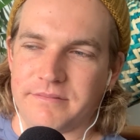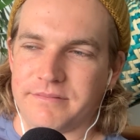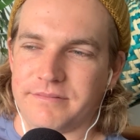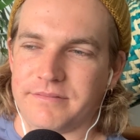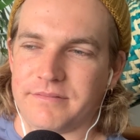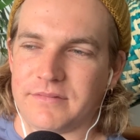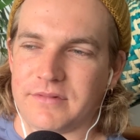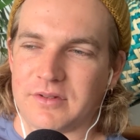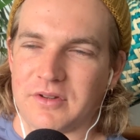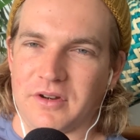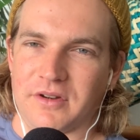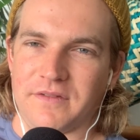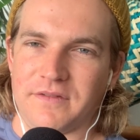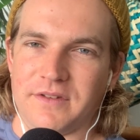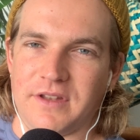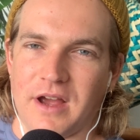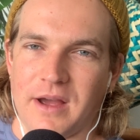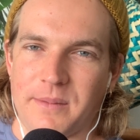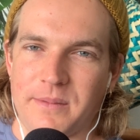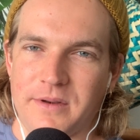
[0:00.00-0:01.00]
sort of
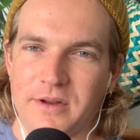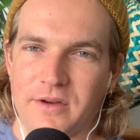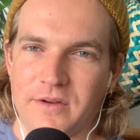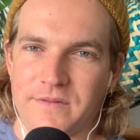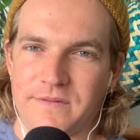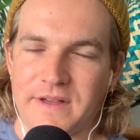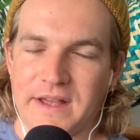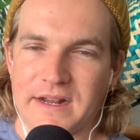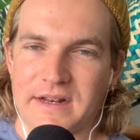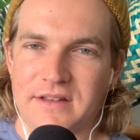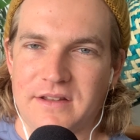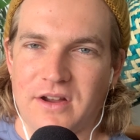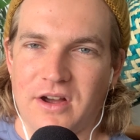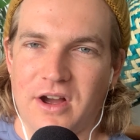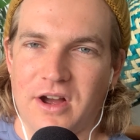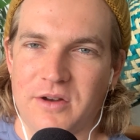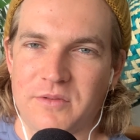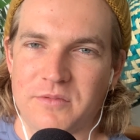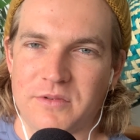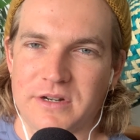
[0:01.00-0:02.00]
domino effect
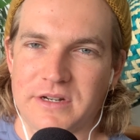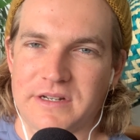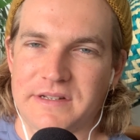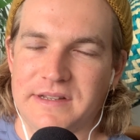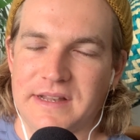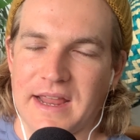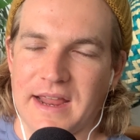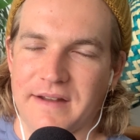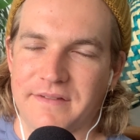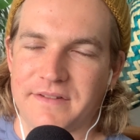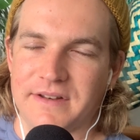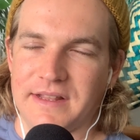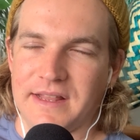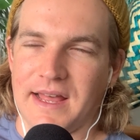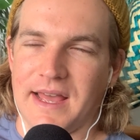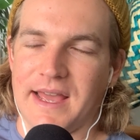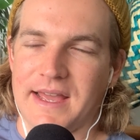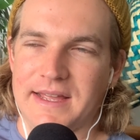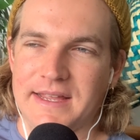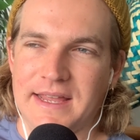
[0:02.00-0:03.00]
onwards after
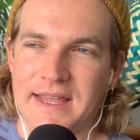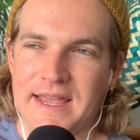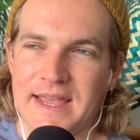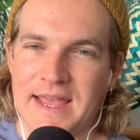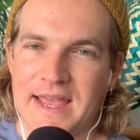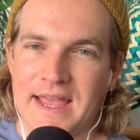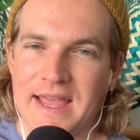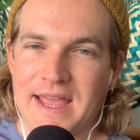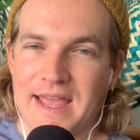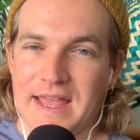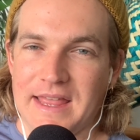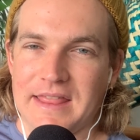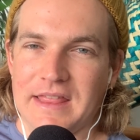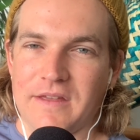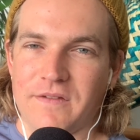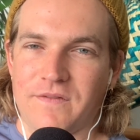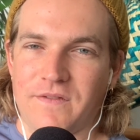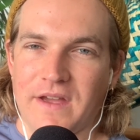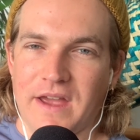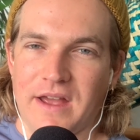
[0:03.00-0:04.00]
that. And they
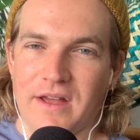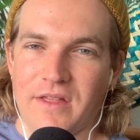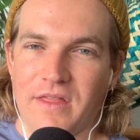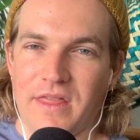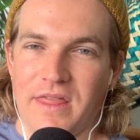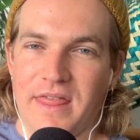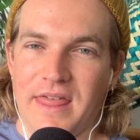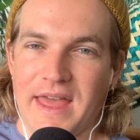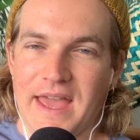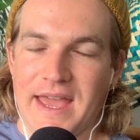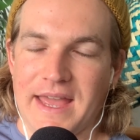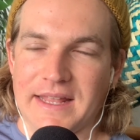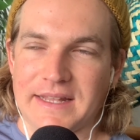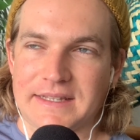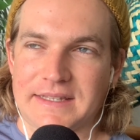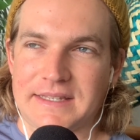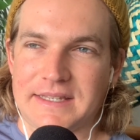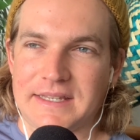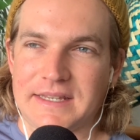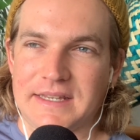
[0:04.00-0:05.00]
found
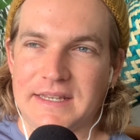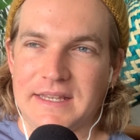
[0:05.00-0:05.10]
that